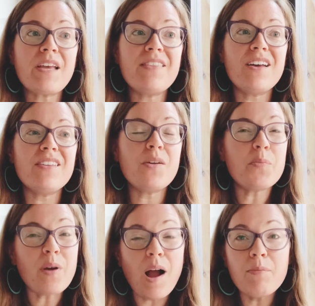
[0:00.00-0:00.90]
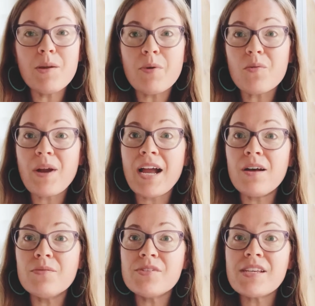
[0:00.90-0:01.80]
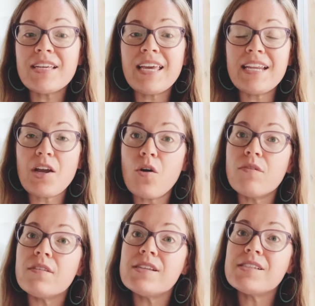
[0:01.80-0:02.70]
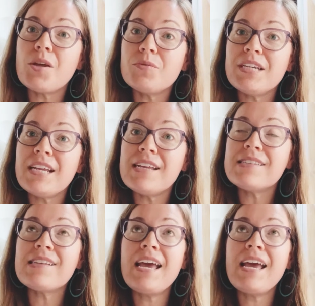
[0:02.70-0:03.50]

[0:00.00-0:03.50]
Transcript: the problem around getting over this loneliness.